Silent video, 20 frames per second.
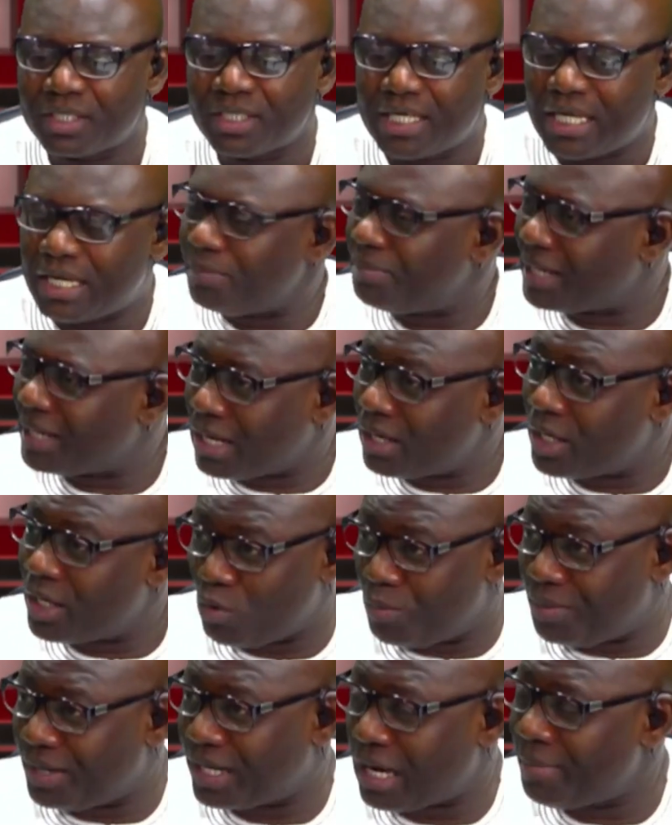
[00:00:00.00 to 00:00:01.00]
he
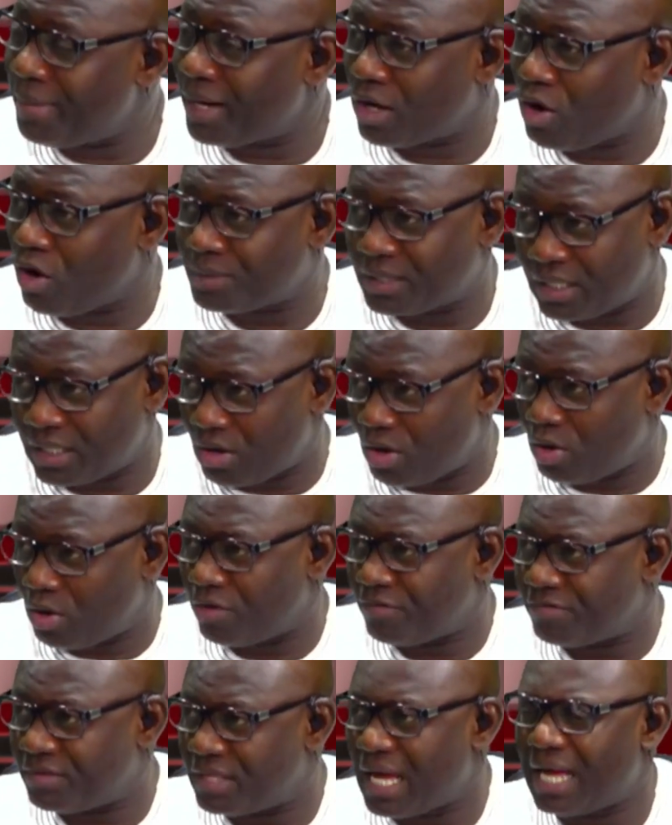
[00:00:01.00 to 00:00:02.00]
will become a corpse and all
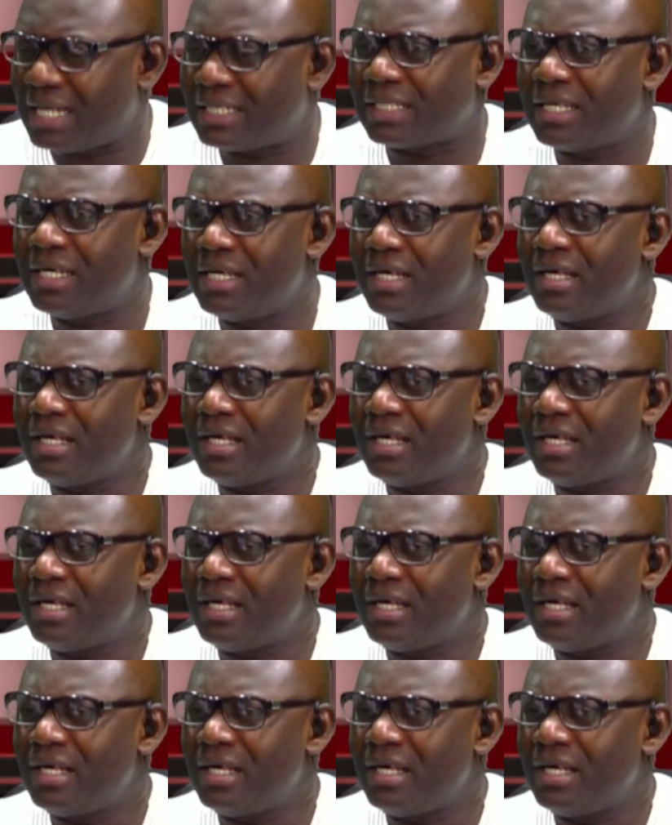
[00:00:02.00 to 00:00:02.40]
of that.